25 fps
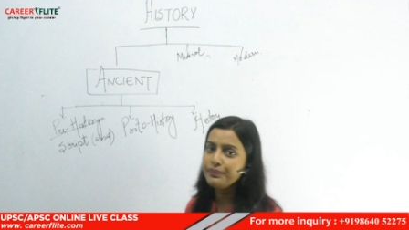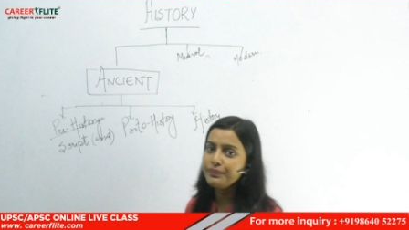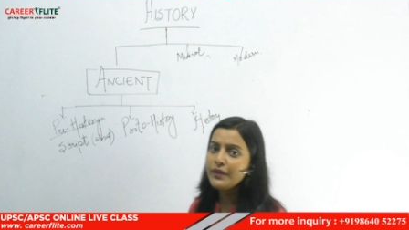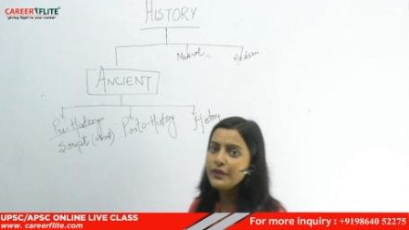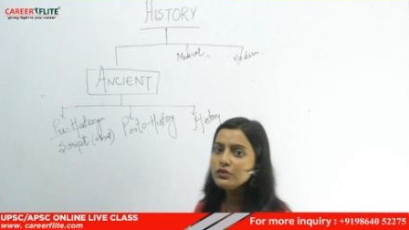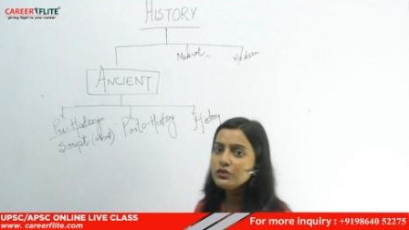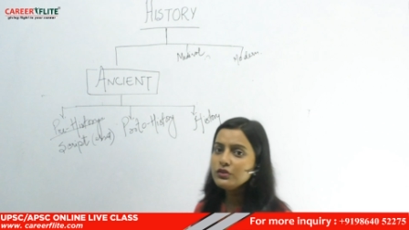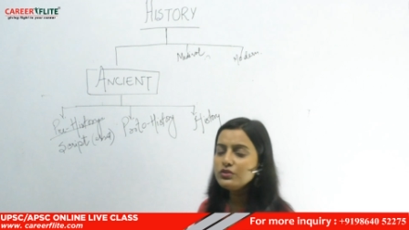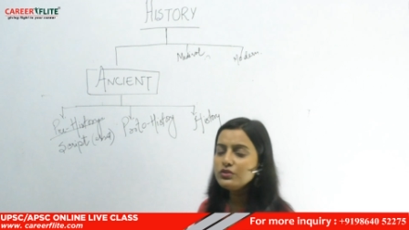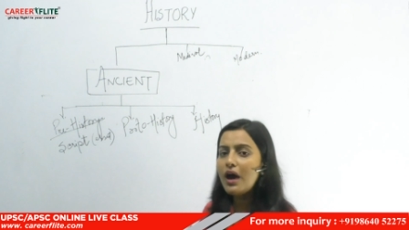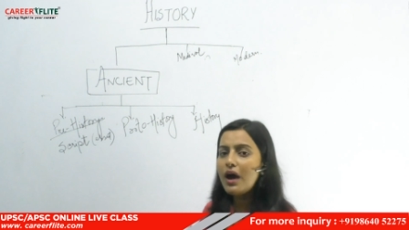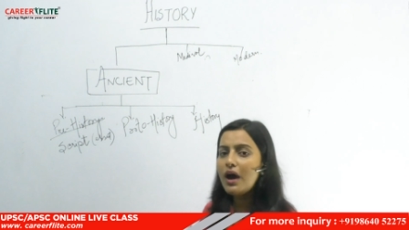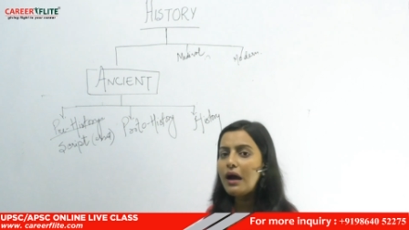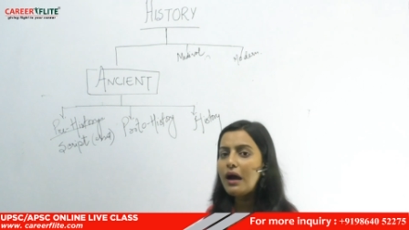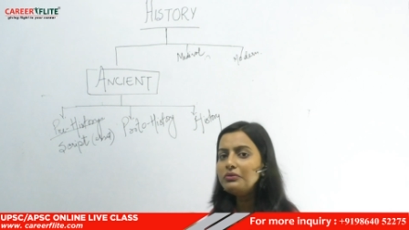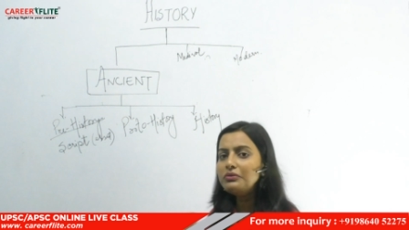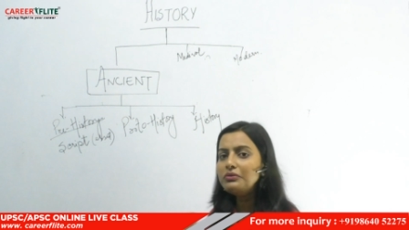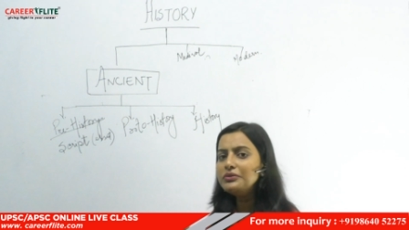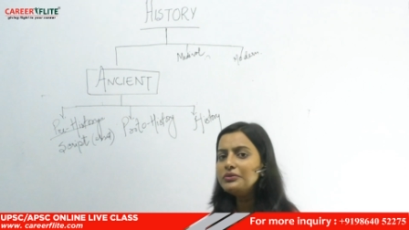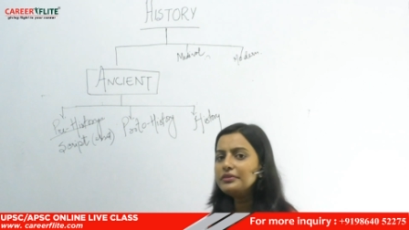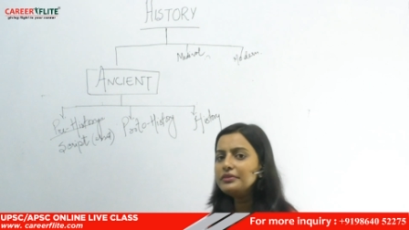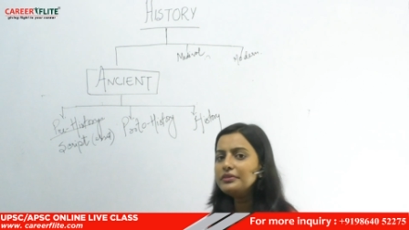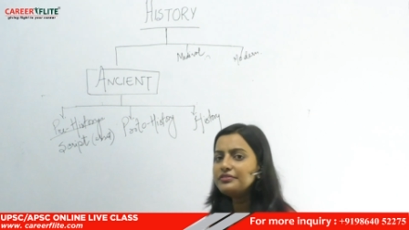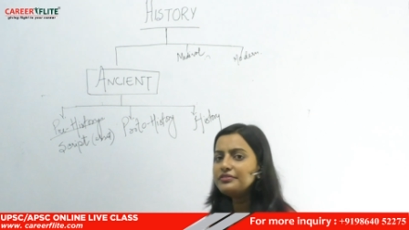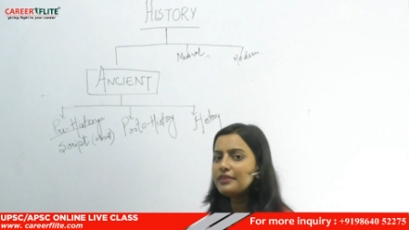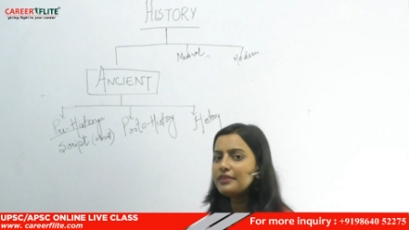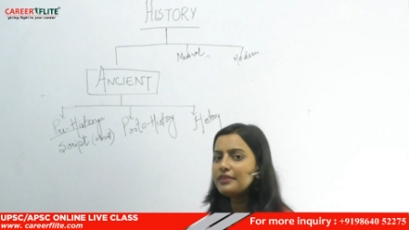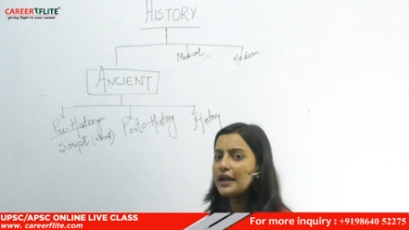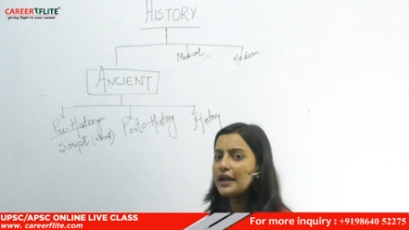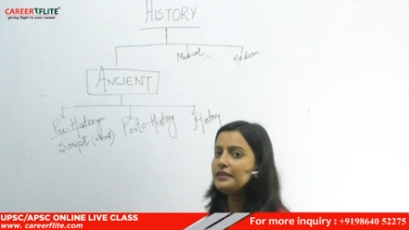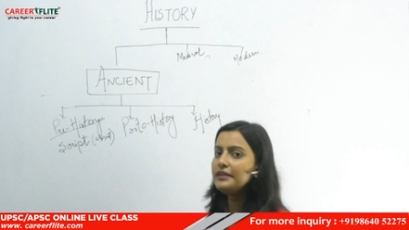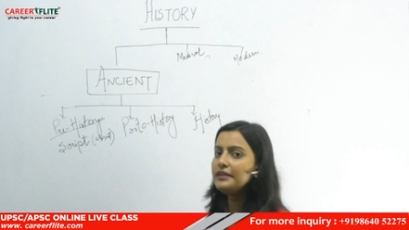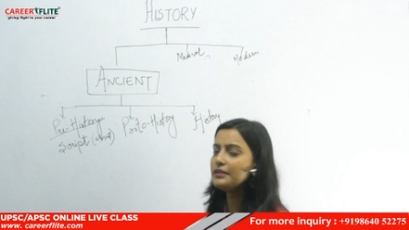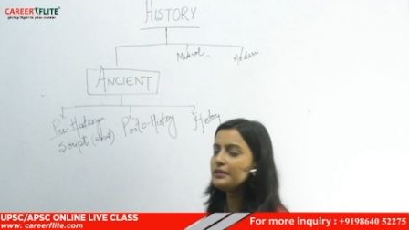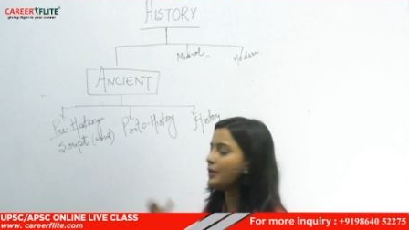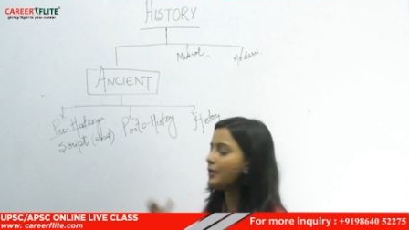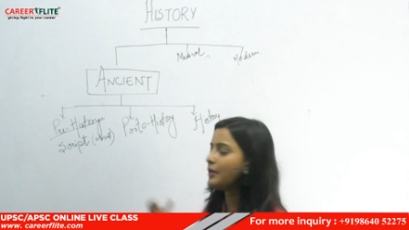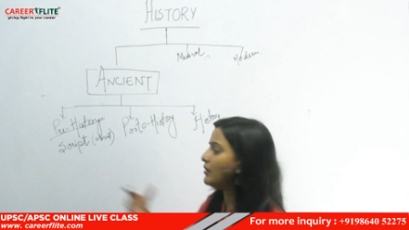So how do we find
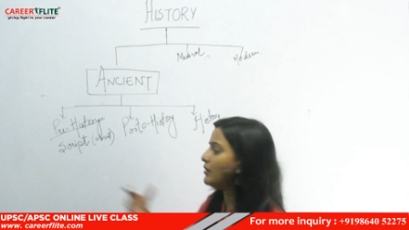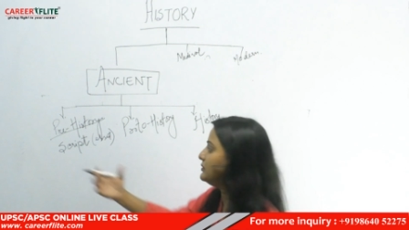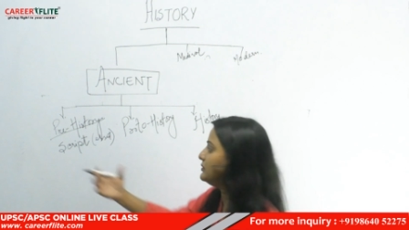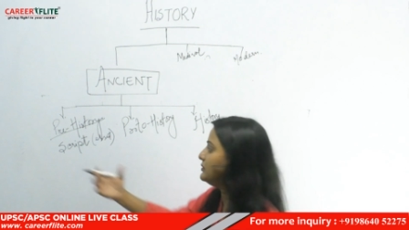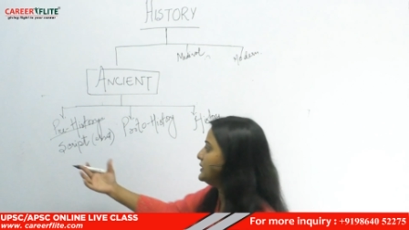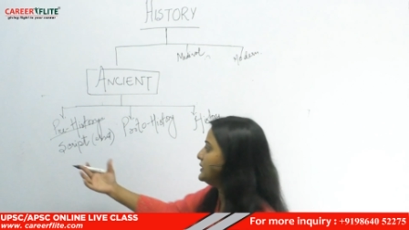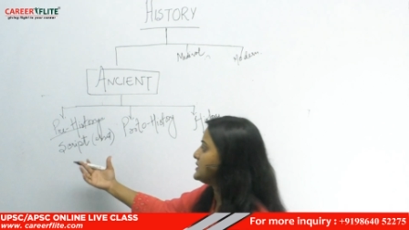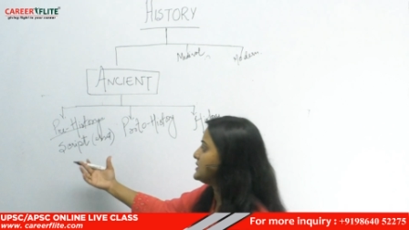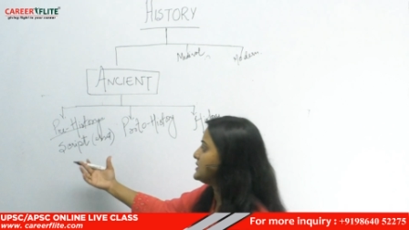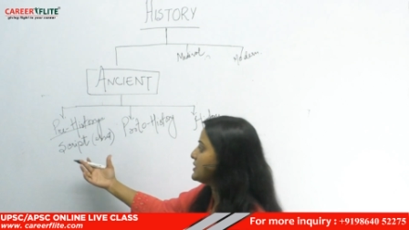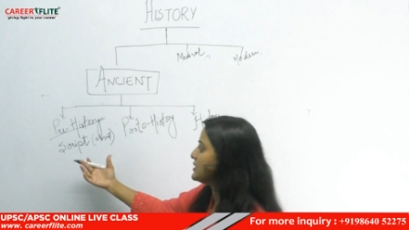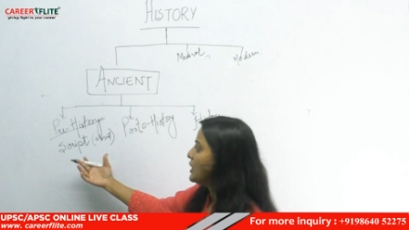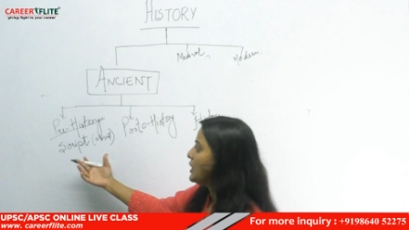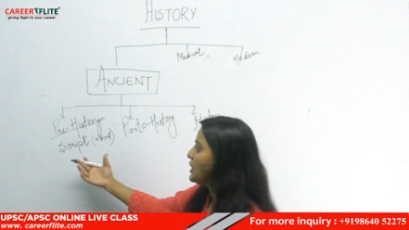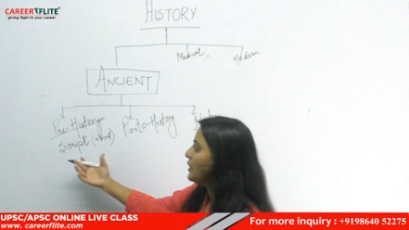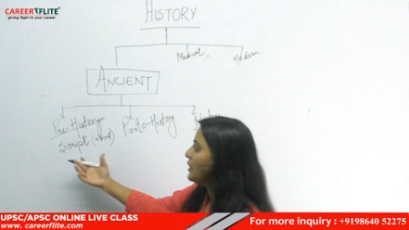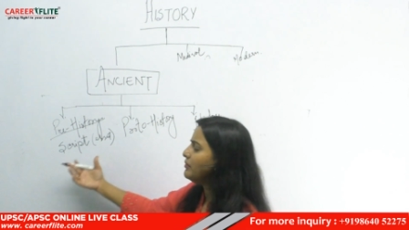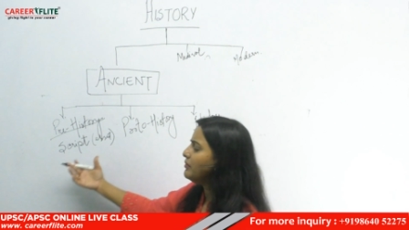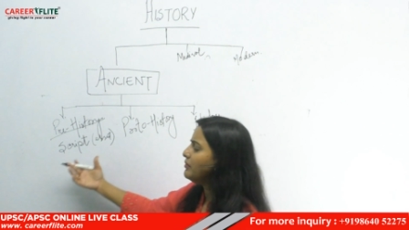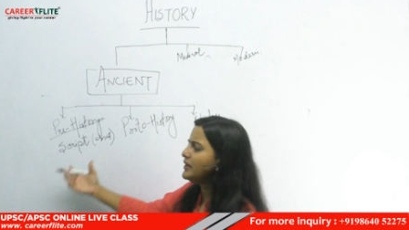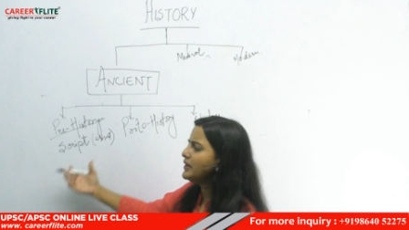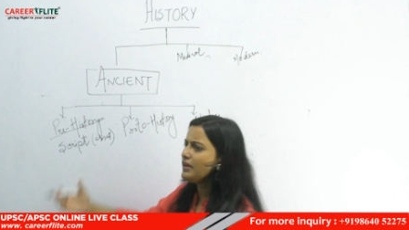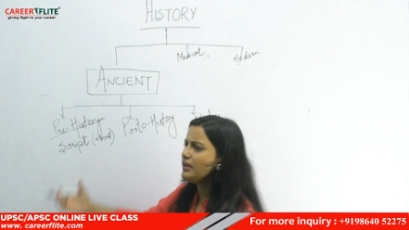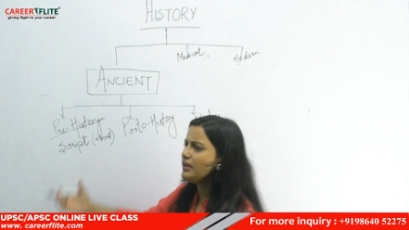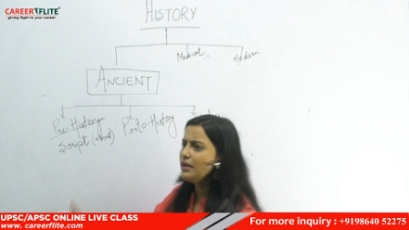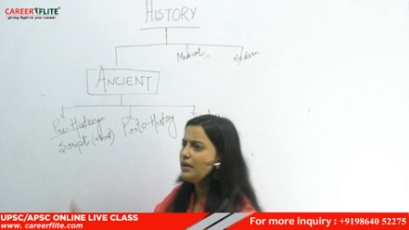about this? We,